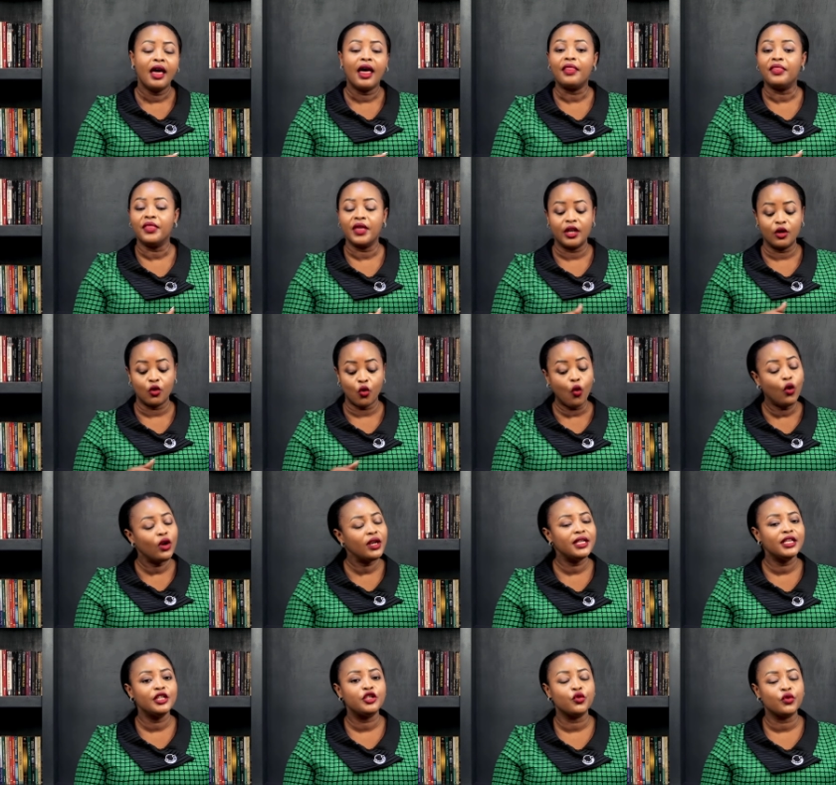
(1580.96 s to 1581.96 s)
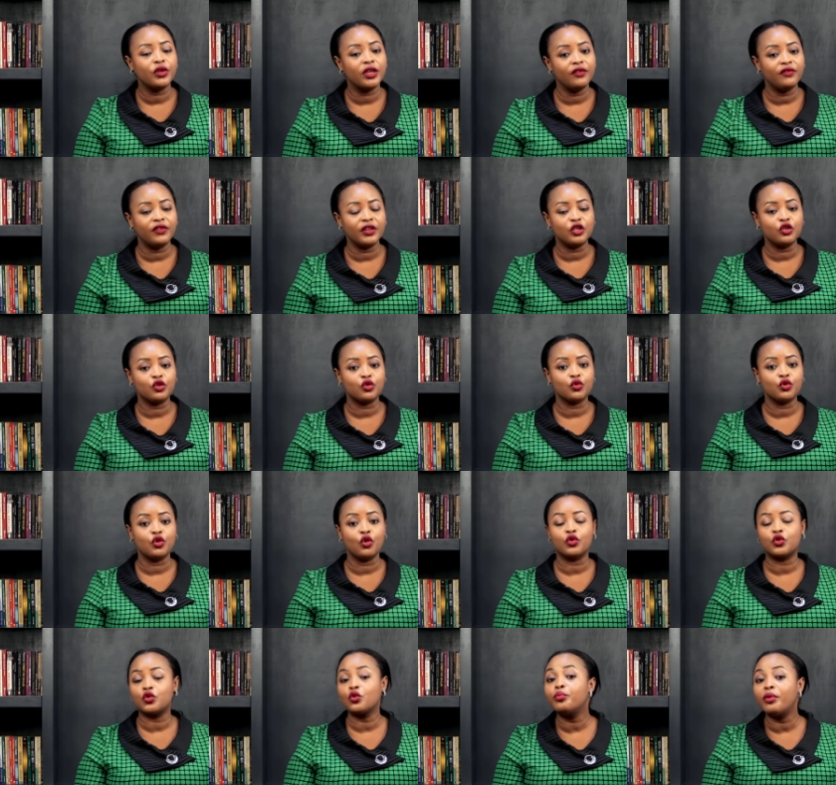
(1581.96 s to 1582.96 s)
And then only to give it to
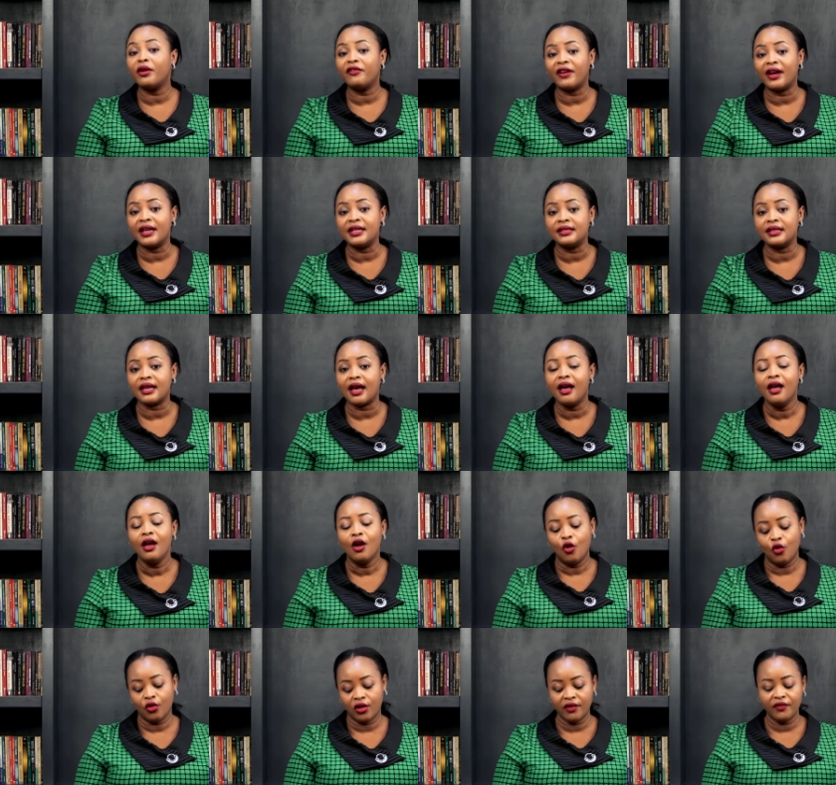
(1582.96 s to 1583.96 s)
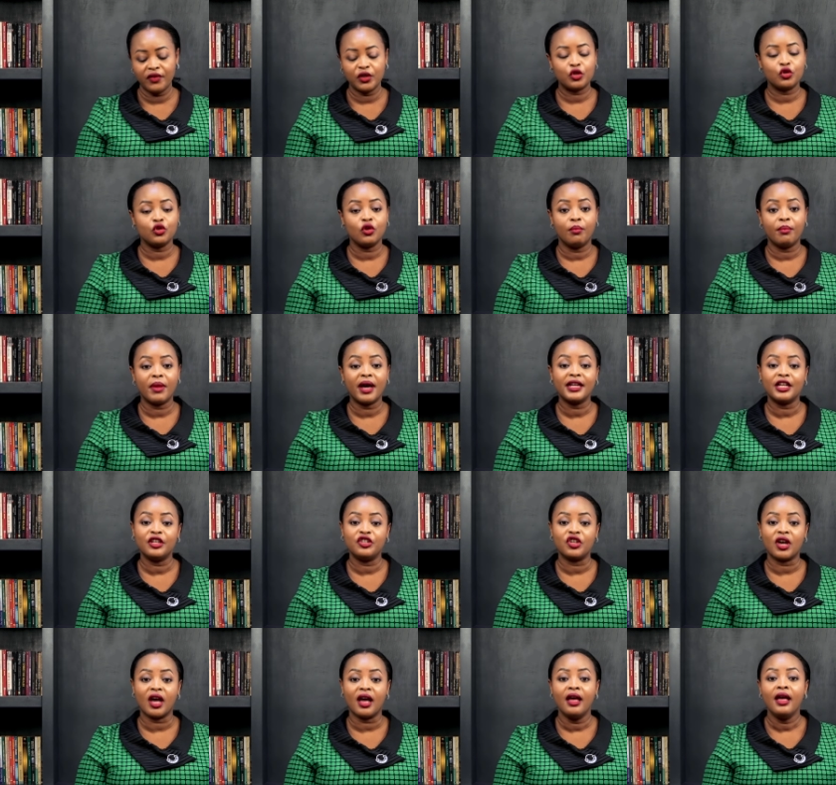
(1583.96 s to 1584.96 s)
your supervisor or give it to your
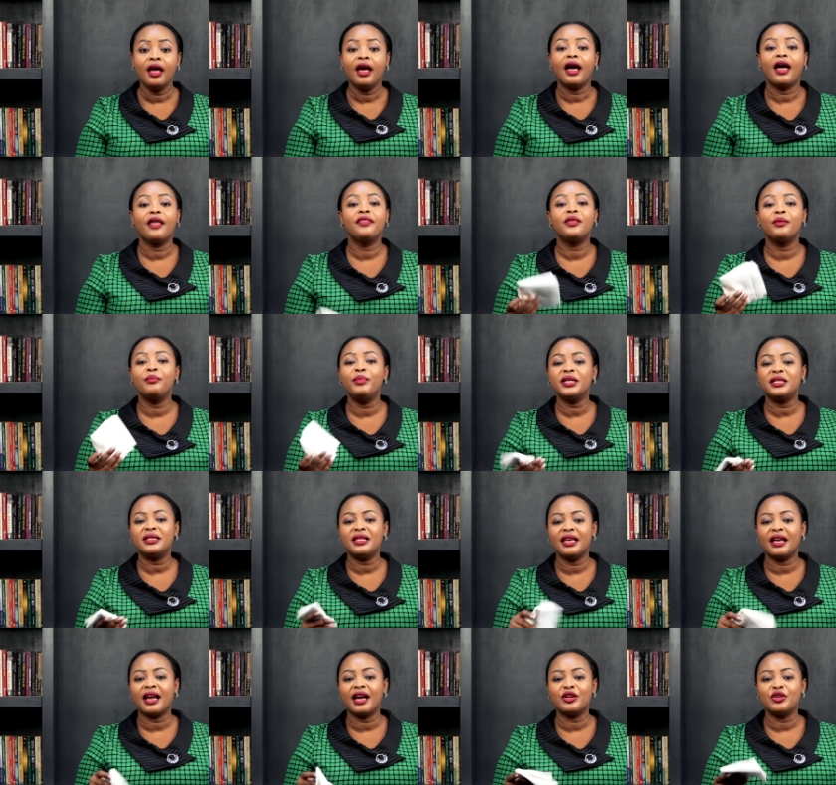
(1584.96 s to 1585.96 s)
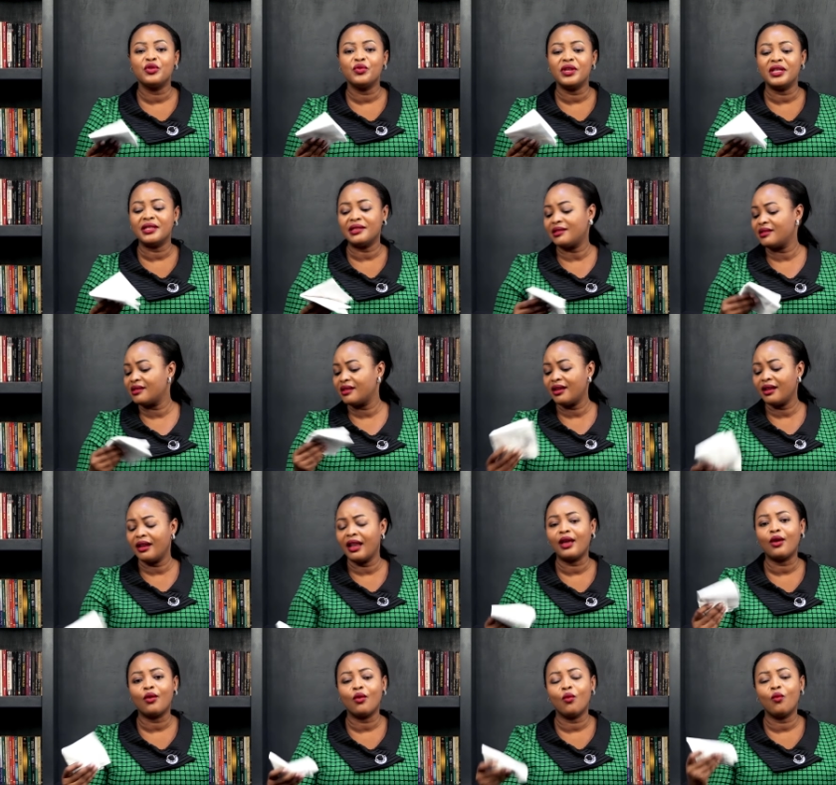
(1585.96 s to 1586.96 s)
manager. And the best they can do is,
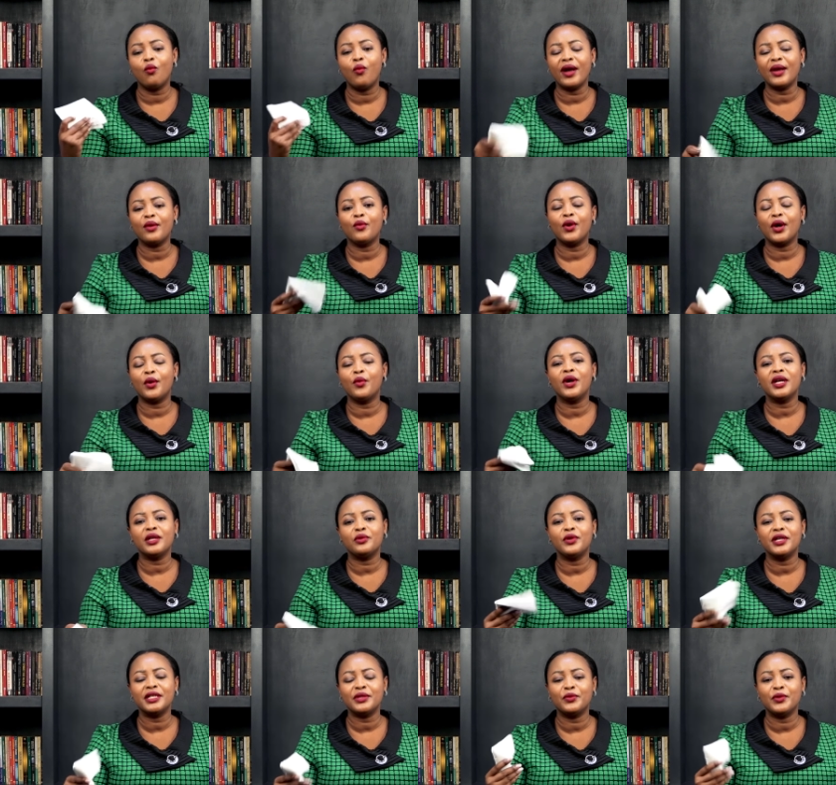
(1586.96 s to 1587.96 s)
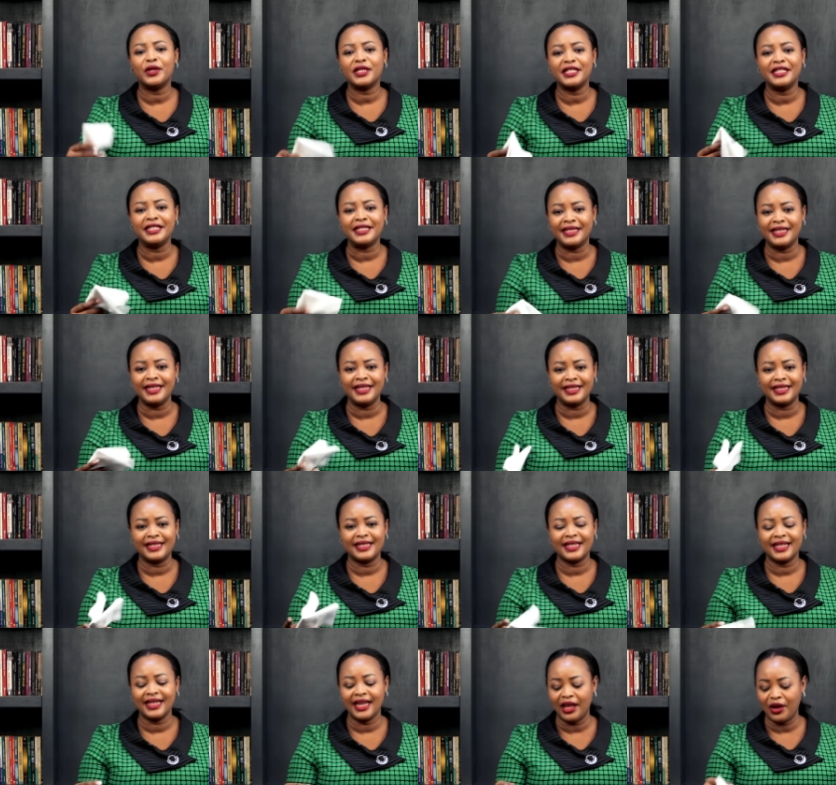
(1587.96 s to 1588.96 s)
like, what, what, what, what is
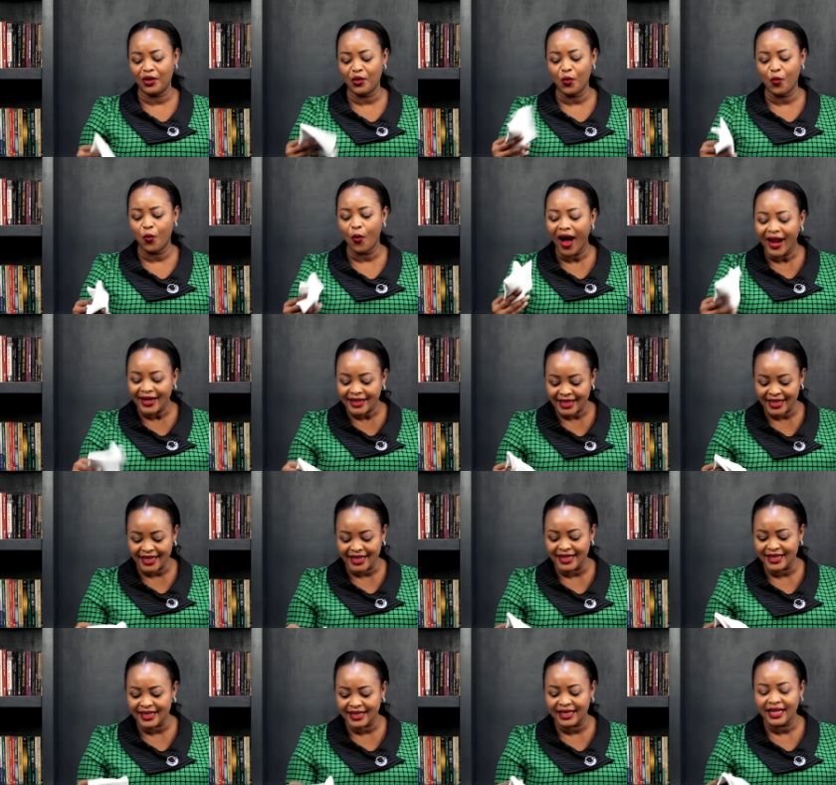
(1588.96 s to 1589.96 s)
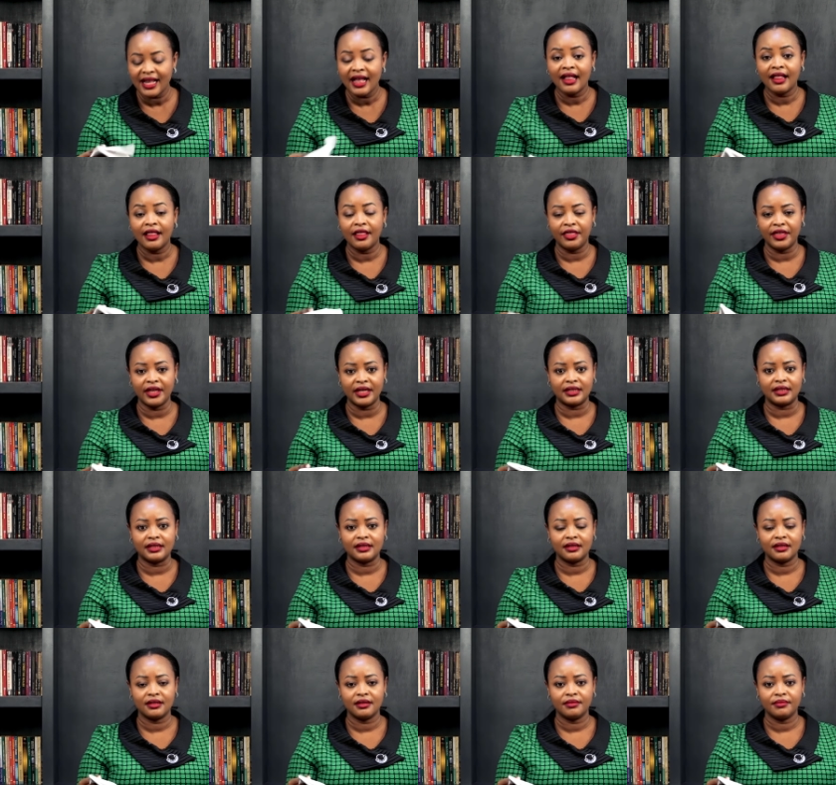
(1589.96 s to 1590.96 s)
this? Like, what is
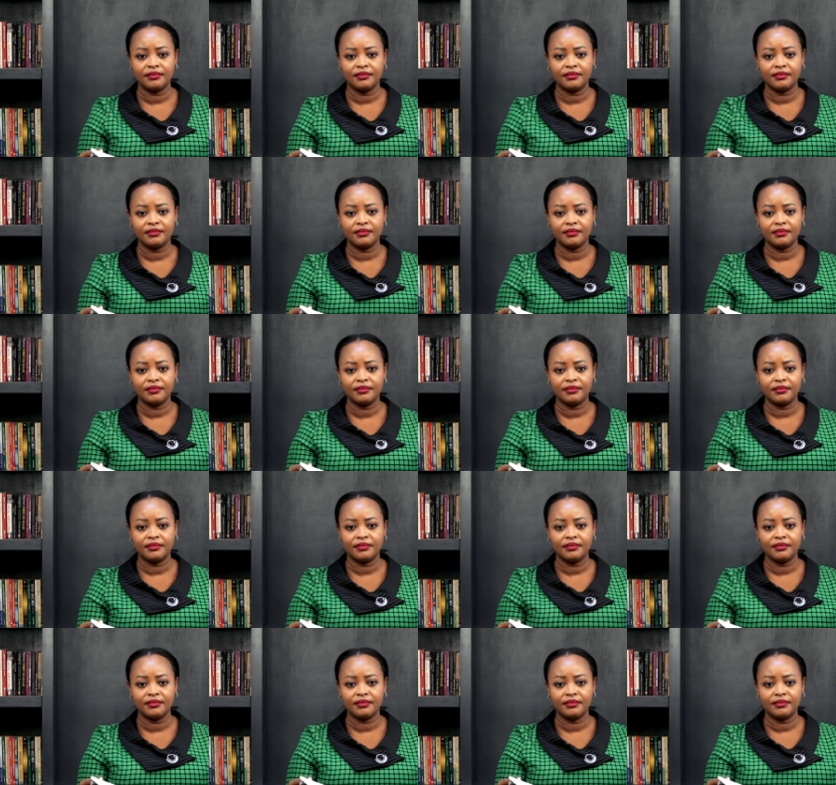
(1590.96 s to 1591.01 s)
this?